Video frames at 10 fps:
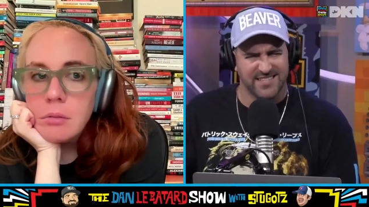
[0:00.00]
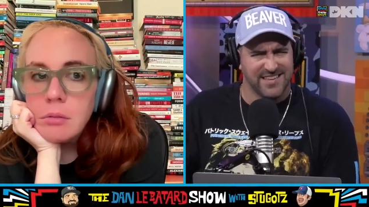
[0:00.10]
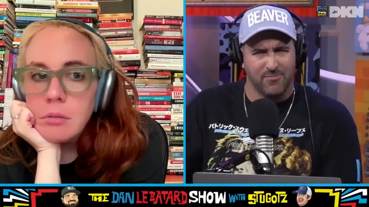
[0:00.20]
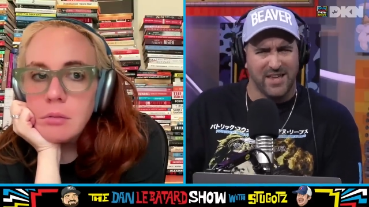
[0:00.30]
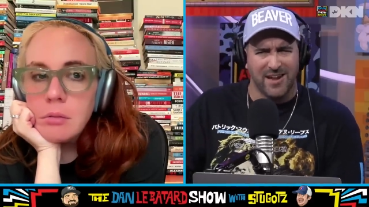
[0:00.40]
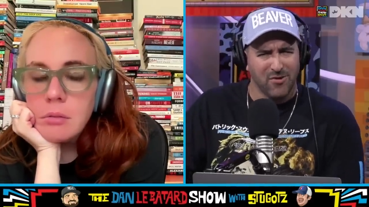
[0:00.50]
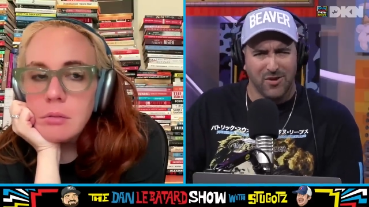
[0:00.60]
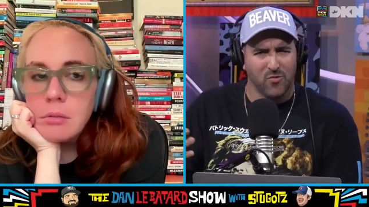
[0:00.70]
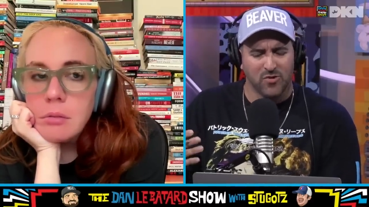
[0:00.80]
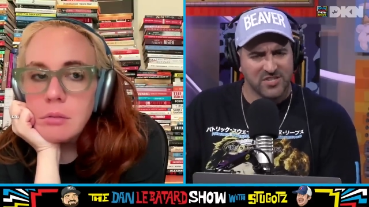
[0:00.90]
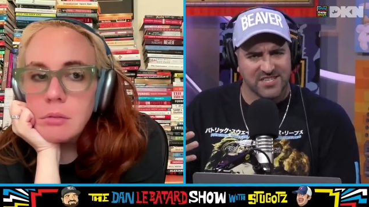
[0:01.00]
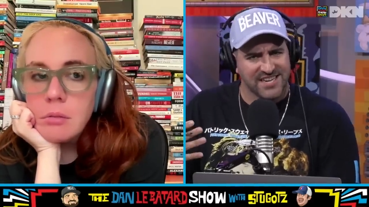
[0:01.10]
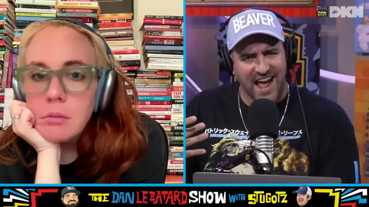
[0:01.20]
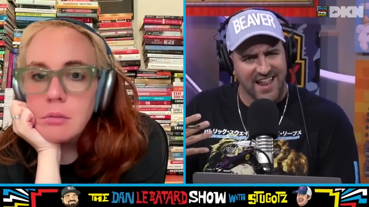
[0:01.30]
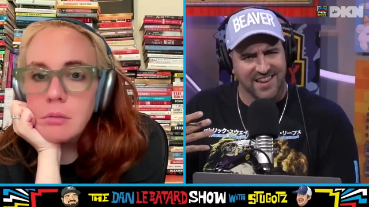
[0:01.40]
Speaker 1: Like, we hear you. We're just
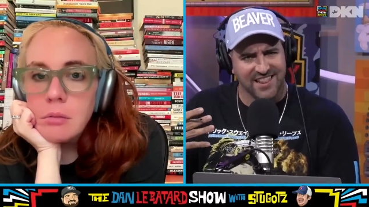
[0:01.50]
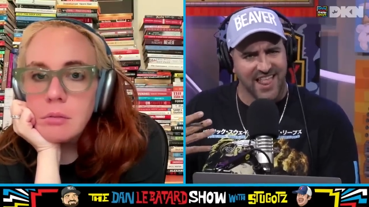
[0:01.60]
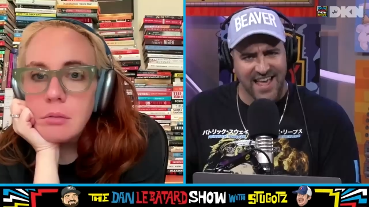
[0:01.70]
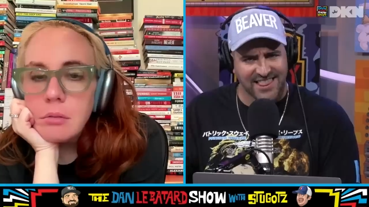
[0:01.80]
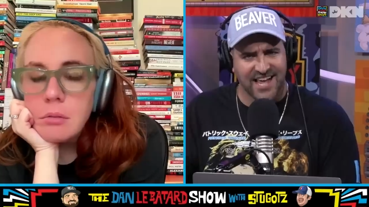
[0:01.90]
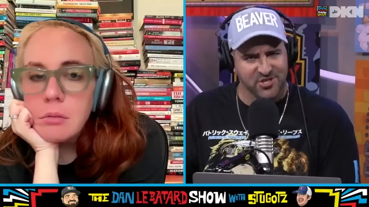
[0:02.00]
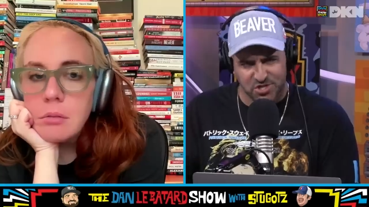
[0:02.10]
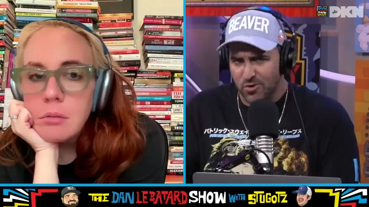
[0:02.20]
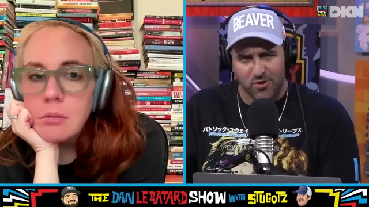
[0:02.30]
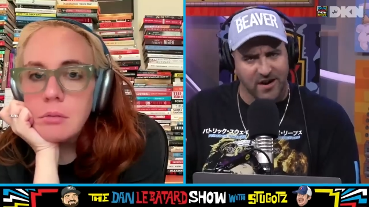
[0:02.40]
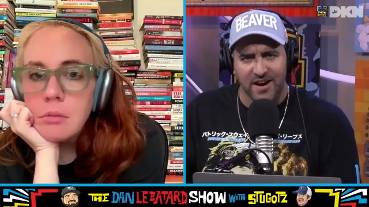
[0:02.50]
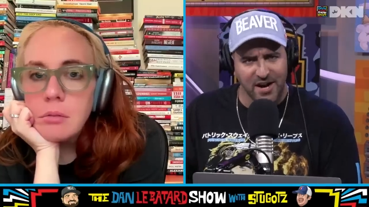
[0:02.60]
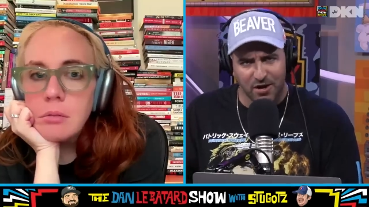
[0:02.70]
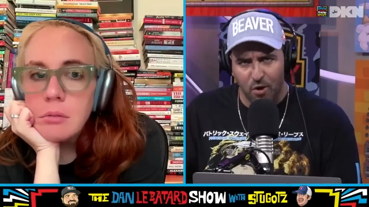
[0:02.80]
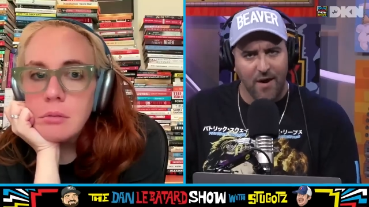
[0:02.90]
not like that. Sure,
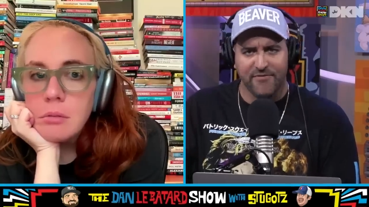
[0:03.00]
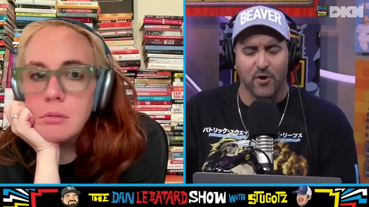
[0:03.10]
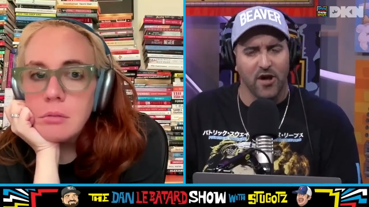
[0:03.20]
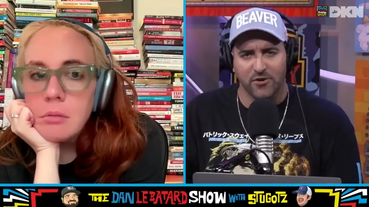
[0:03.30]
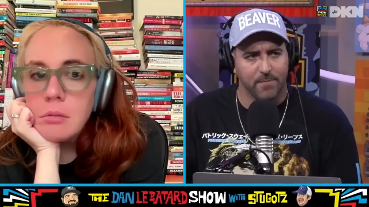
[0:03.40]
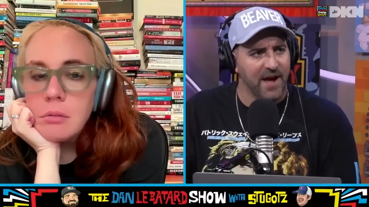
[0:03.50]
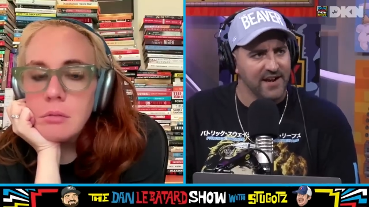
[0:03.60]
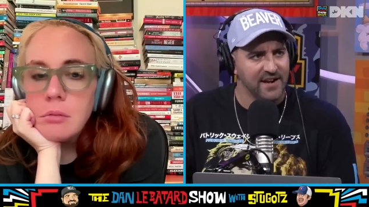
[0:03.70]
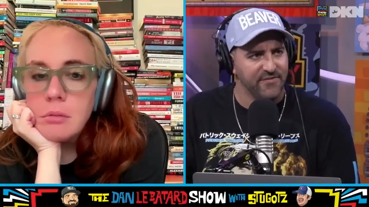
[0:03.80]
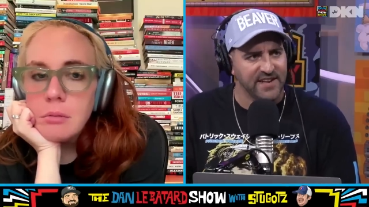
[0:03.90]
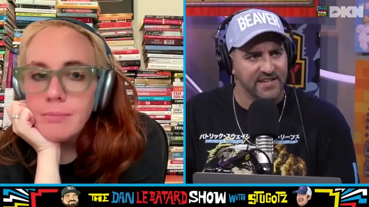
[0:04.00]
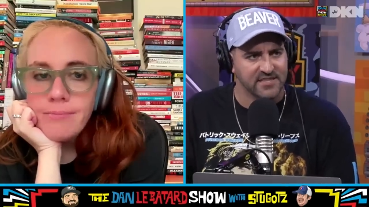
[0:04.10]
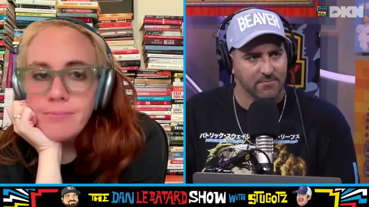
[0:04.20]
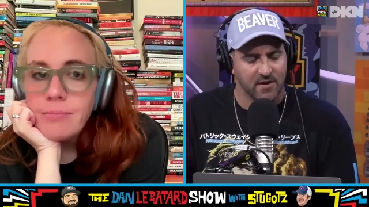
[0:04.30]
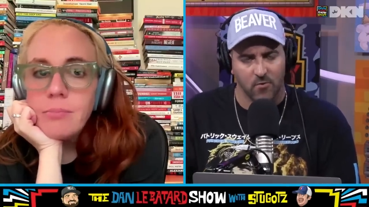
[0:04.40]
Go after Hunter Biden if he did
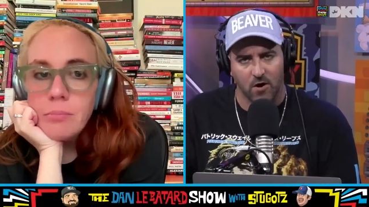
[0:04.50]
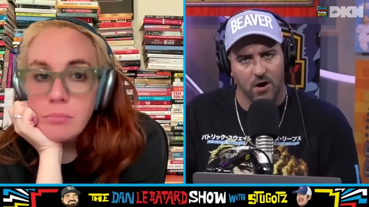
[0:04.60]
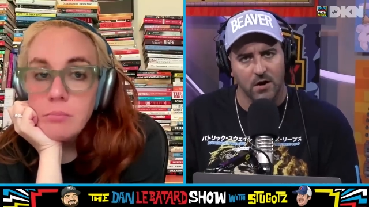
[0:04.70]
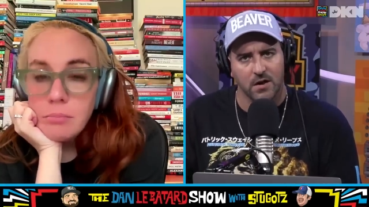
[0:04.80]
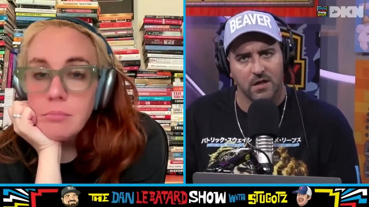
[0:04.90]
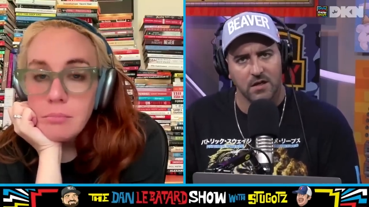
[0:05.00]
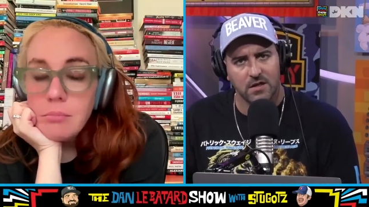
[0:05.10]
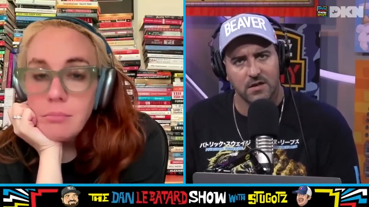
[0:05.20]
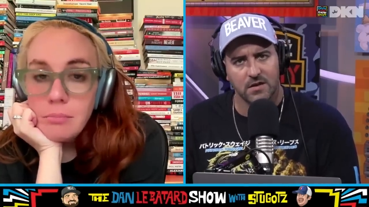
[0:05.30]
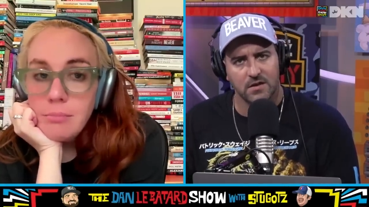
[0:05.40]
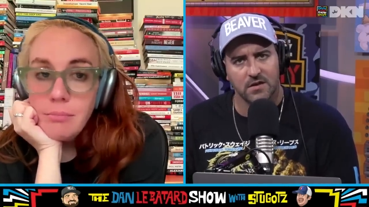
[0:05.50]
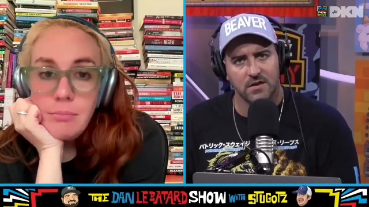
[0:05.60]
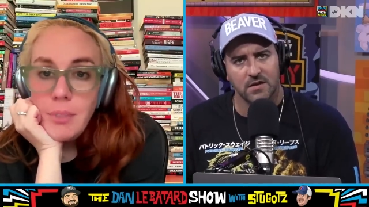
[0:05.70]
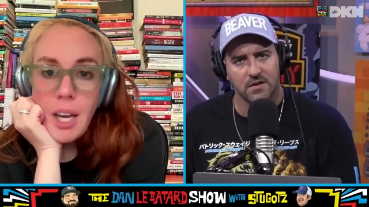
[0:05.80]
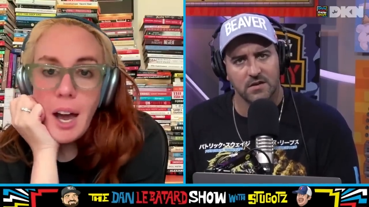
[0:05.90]
something wrong.
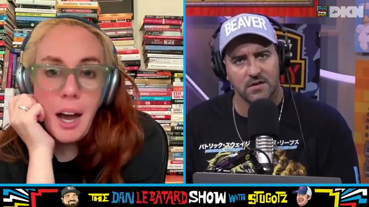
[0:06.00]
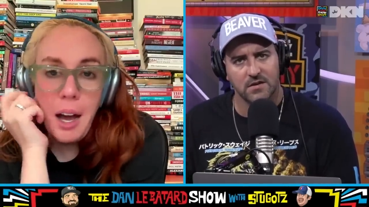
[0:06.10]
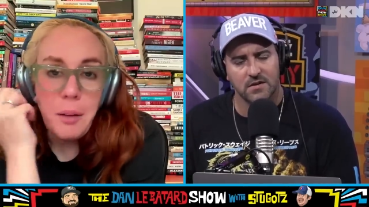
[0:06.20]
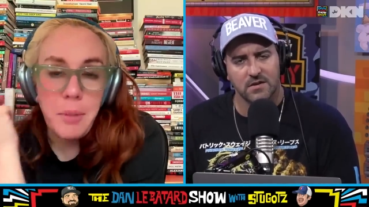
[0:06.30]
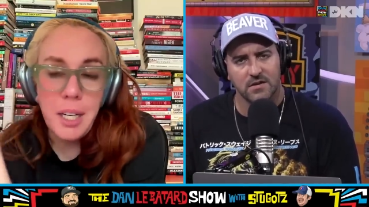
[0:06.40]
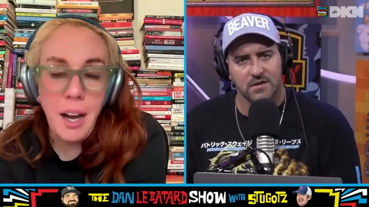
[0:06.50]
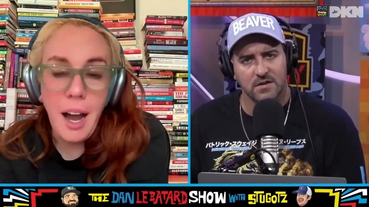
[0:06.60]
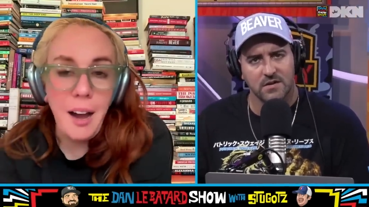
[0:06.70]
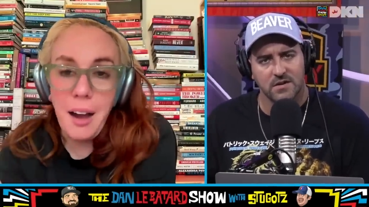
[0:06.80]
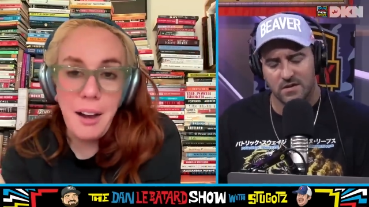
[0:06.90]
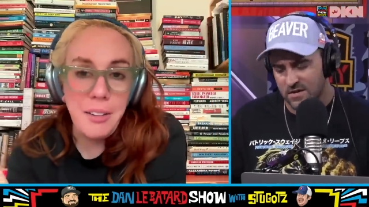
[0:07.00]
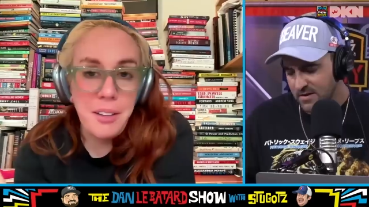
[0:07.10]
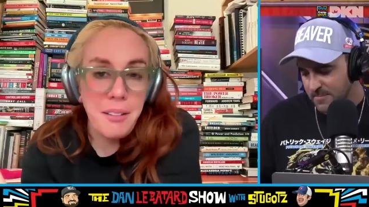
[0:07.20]
Speaker 2: Yeah, I mean, I, I